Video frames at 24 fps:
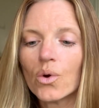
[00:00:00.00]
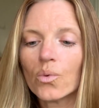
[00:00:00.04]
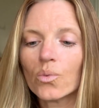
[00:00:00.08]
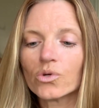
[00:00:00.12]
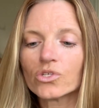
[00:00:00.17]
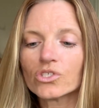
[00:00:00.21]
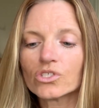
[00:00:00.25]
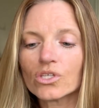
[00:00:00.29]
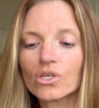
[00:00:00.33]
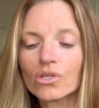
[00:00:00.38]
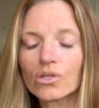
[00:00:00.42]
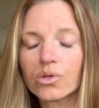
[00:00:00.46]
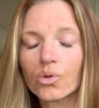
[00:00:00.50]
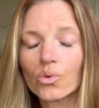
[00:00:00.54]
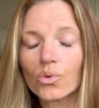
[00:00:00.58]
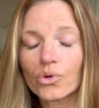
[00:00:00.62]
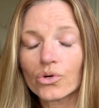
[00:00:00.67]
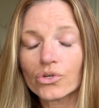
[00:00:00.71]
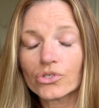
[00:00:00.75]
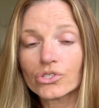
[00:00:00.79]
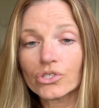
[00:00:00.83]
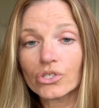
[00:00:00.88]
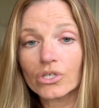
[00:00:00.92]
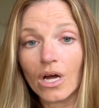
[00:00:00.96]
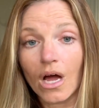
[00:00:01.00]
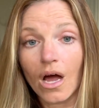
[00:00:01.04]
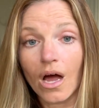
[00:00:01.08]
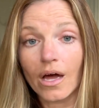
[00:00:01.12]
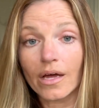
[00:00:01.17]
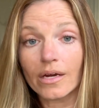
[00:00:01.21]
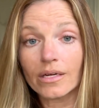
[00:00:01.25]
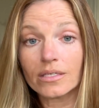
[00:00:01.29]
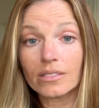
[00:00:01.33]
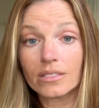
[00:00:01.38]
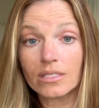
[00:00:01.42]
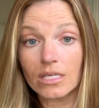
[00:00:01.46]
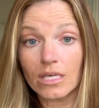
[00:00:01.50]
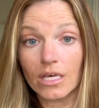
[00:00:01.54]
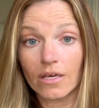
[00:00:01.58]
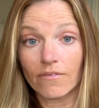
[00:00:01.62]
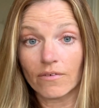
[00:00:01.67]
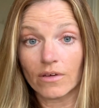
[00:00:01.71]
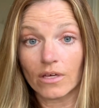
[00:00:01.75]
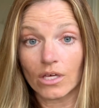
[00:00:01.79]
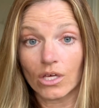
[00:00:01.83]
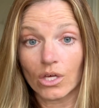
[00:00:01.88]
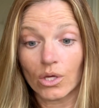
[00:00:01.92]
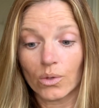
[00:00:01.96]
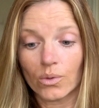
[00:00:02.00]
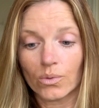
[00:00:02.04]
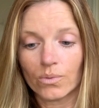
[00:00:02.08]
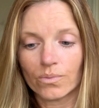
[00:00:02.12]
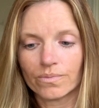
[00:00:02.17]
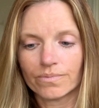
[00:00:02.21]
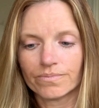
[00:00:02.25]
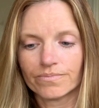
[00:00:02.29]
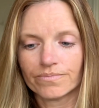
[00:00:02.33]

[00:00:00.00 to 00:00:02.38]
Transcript: which the Lord your God is giving you.